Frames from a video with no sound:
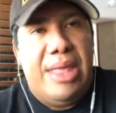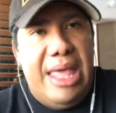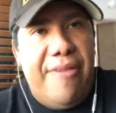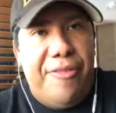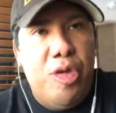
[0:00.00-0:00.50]

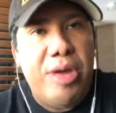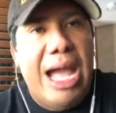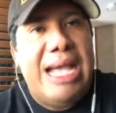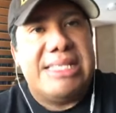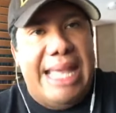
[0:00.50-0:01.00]
If you
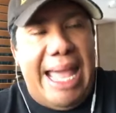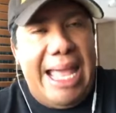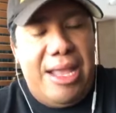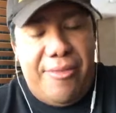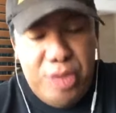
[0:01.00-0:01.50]
guys
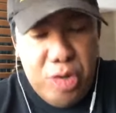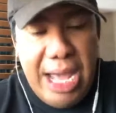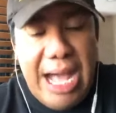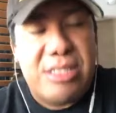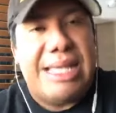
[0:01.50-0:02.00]
and you
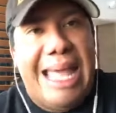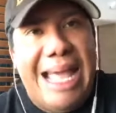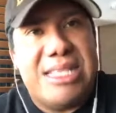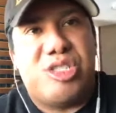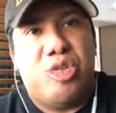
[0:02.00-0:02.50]
gals
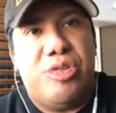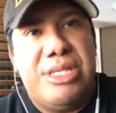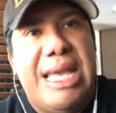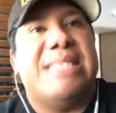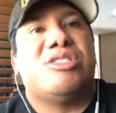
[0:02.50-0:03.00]
answered
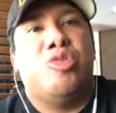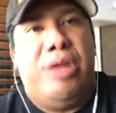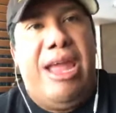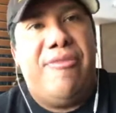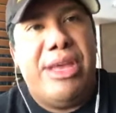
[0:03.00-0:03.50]
yes to
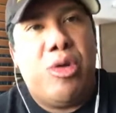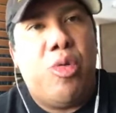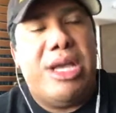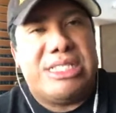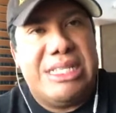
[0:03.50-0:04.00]
every
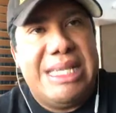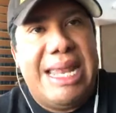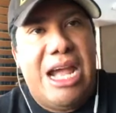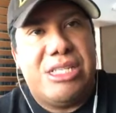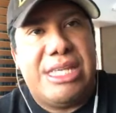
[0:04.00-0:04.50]
question that
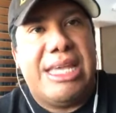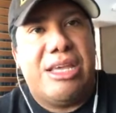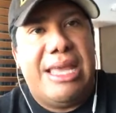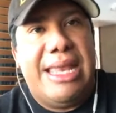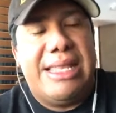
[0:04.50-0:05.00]
I
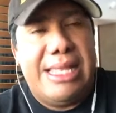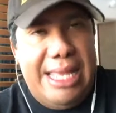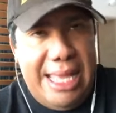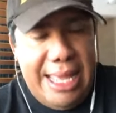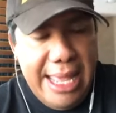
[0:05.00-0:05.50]
articulated
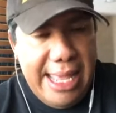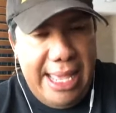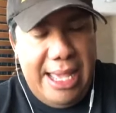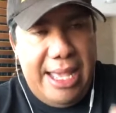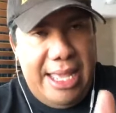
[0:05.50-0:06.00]

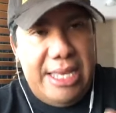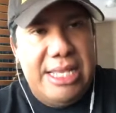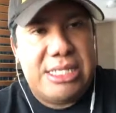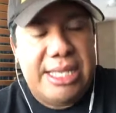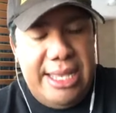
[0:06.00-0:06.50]
in
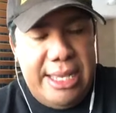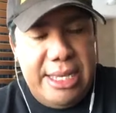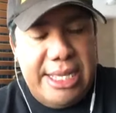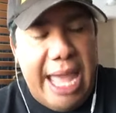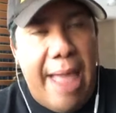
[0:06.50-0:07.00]

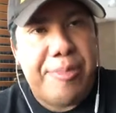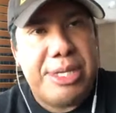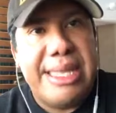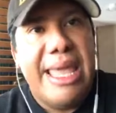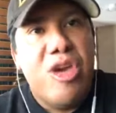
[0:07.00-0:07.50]
the
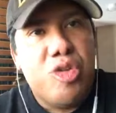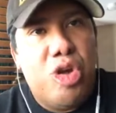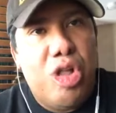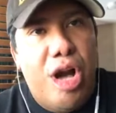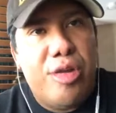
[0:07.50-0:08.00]
caption,
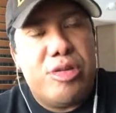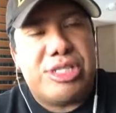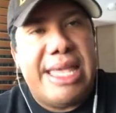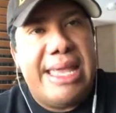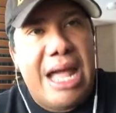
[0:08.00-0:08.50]
you'll
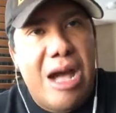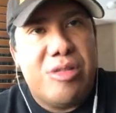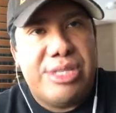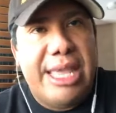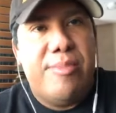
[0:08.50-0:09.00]
understand
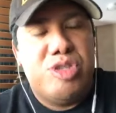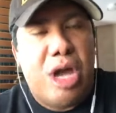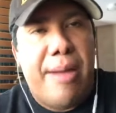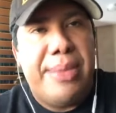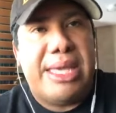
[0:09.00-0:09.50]
how deep
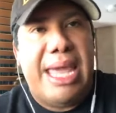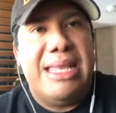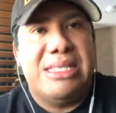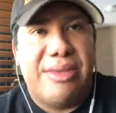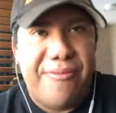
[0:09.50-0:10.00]
John
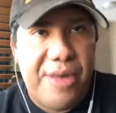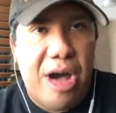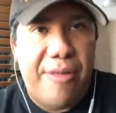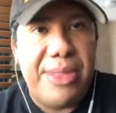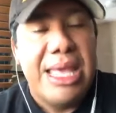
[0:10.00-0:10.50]
McCain is involved.